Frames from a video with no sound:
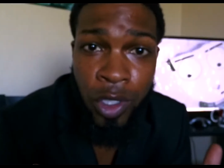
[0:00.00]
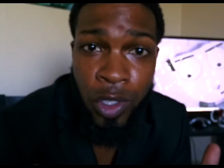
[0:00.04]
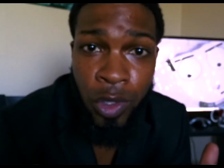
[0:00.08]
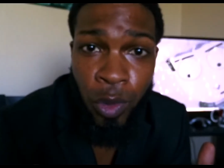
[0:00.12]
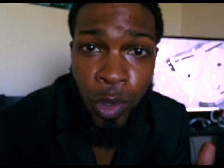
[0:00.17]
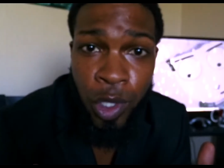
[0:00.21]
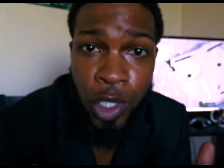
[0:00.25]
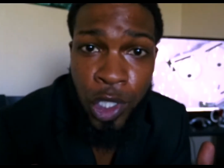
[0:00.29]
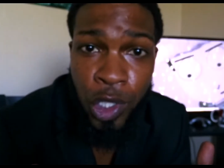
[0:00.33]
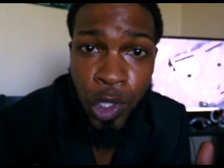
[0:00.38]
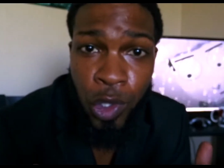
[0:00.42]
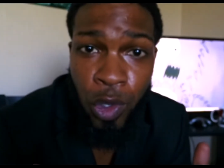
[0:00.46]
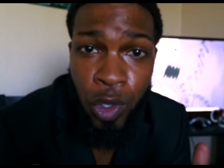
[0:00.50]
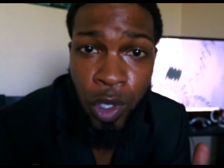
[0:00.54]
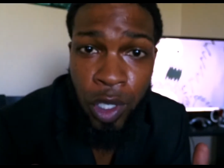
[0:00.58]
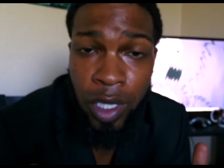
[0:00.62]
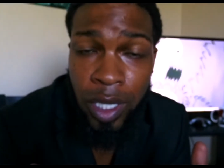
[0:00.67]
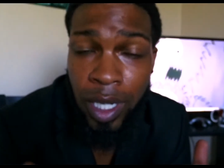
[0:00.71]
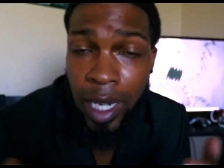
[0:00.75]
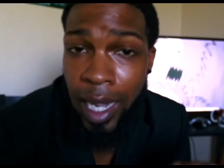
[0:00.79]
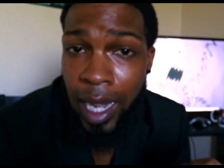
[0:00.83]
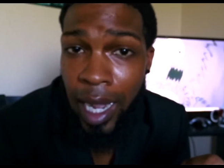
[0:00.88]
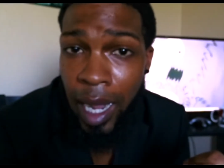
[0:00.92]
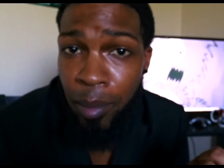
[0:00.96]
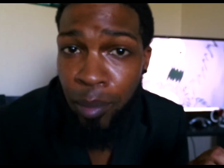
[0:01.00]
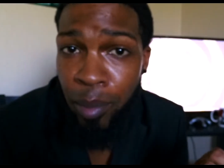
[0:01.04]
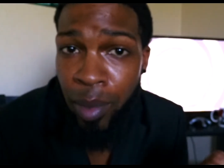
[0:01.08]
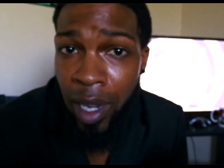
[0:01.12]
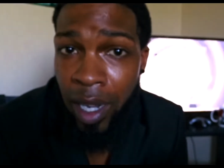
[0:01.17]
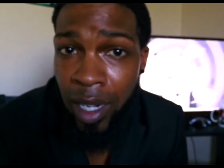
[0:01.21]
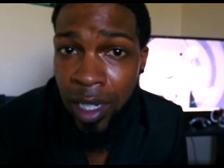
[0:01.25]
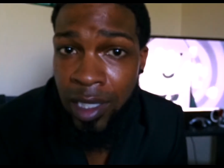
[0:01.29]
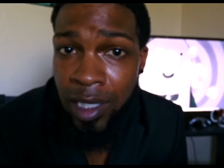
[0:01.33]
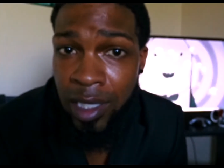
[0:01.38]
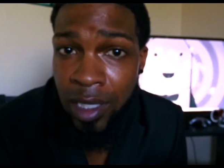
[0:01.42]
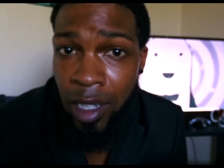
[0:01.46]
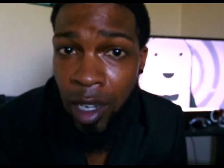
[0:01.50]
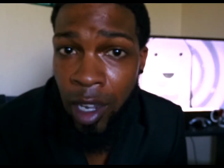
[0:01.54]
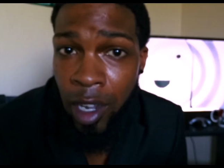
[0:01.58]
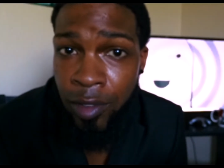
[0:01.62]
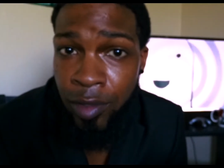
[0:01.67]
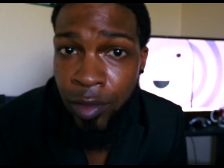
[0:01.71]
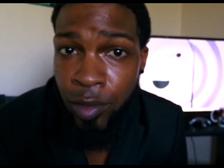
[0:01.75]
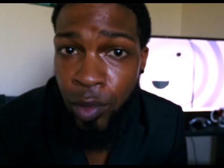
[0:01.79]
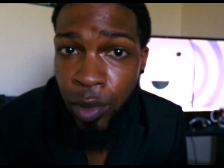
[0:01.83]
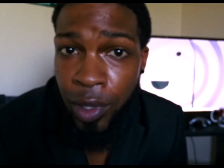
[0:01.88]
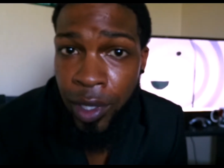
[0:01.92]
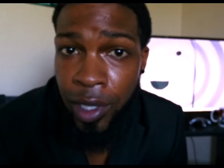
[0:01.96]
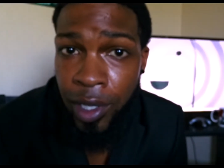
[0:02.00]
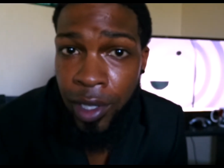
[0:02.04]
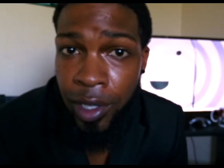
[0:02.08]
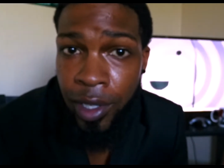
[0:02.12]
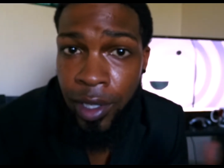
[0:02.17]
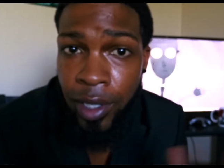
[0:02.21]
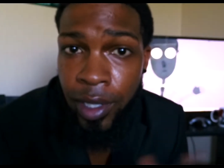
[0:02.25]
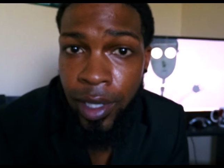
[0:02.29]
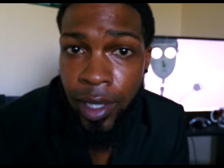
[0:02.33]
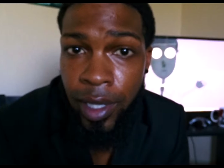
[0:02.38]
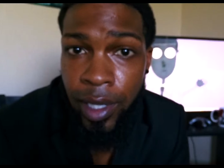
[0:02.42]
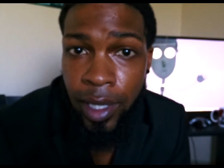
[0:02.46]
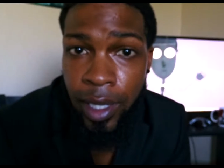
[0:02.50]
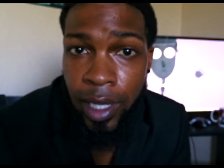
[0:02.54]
story short, I bought a software.